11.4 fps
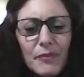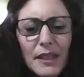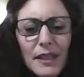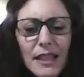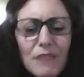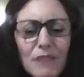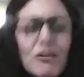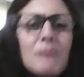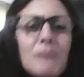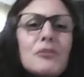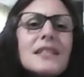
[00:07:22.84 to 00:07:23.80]
is
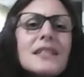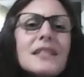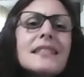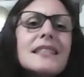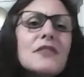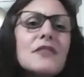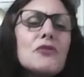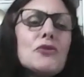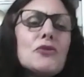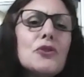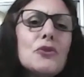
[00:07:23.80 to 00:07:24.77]
represented
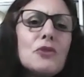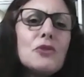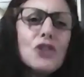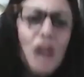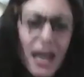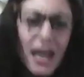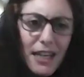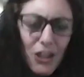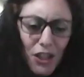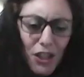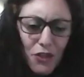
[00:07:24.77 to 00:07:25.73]
through
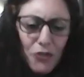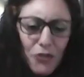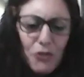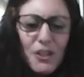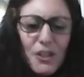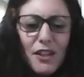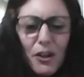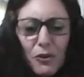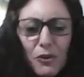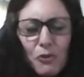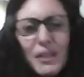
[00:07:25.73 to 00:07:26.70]
change, it's through
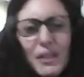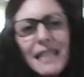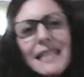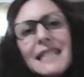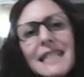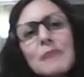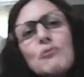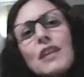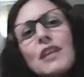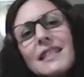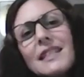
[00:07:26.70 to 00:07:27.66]
cycles, it's
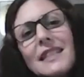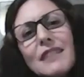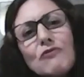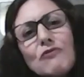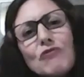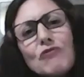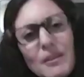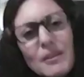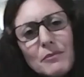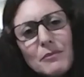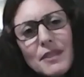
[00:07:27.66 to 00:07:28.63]
expressed in
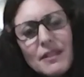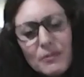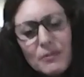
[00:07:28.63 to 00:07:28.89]
rhythms.